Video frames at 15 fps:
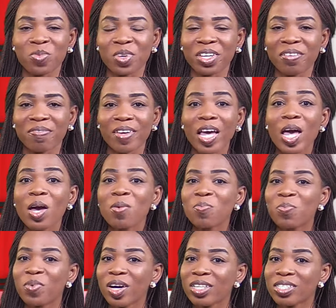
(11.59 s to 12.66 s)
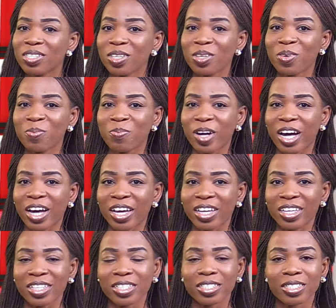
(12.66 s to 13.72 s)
Brief, brought to you by...